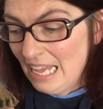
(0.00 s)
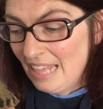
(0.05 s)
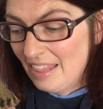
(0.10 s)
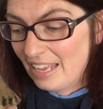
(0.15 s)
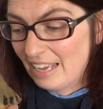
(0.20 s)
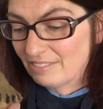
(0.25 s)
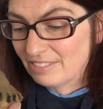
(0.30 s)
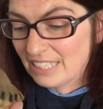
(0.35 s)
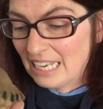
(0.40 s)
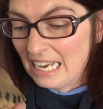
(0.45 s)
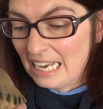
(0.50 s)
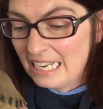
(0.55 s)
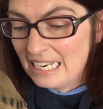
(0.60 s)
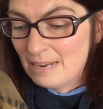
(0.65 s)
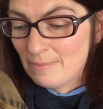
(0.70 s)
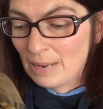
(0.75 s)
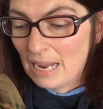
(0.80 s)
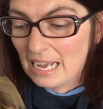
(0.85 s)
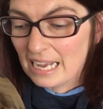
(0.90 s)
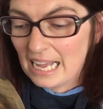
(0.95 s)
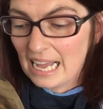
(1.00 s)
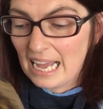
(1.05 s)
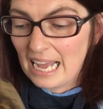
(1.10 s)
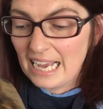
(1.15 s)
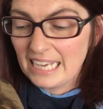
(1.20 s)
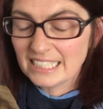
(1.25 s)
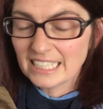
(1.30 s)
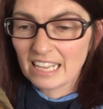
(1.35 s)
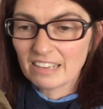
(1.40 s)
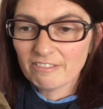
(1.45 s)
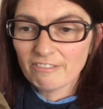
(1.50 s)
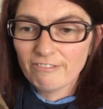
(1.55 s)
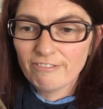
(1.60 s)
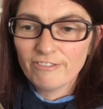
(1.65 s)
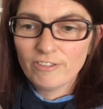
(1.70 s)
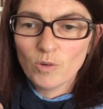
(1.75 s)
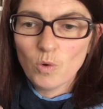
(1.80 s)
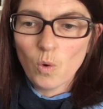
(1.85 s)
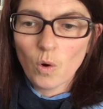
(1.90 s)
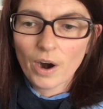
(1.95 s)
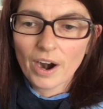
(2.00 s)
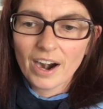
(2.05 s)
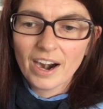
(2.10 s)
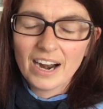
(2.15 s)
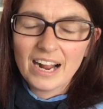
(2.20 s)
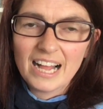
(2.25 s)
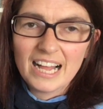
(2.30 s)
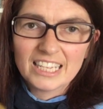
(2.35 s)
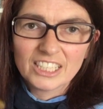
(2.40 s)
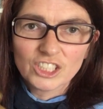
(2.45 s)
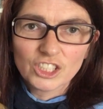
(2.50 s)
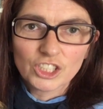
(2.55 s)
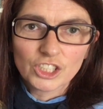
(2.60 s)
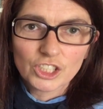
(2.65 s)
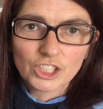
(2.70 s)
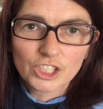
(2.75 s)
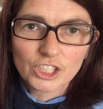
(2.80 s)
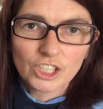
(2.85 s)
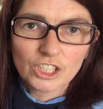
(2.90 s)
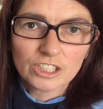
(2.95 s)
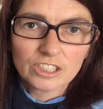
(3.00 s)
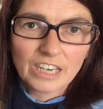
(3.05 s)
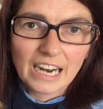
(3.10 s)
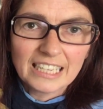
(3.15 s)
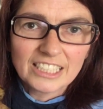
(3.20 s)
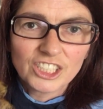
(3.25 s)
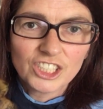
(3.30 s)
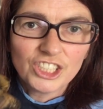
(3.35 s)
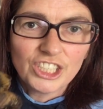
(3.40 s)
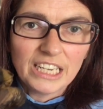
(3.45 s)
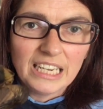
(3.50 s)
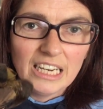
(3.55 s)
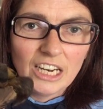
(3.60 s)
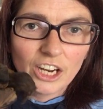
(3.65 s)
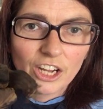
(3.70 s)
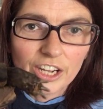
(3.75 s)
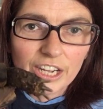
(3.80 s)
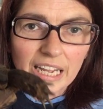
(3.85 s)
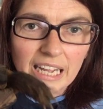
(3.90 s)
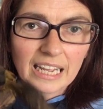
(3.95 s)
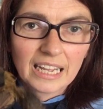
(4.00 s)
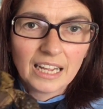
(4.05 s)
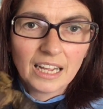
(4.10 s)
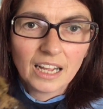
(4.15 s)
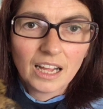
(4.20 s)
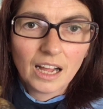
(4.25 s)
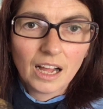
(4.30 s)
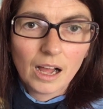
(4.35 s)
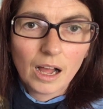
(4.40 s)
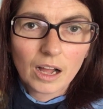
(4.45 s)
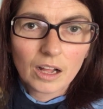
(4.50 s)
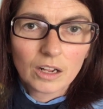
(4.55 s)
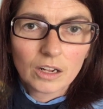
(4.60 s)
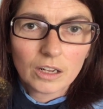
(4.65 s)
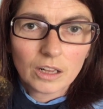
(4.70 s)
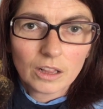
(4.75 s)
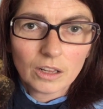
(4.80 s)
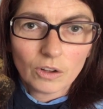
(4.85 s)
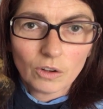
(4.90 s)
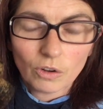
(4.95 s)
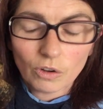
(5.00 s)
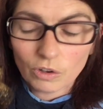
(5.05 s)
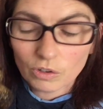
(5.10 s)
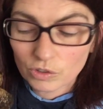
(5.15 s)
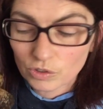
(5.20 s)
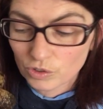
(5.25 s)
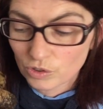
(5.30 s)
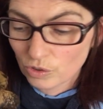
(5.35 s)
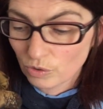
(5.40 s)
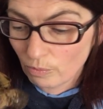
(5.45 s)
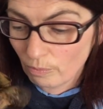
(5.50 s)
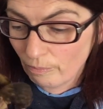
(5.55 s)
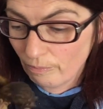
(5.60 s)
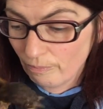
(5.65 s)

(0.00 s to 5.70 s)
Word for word: They have tiny black eyes and four scratchy looking claws.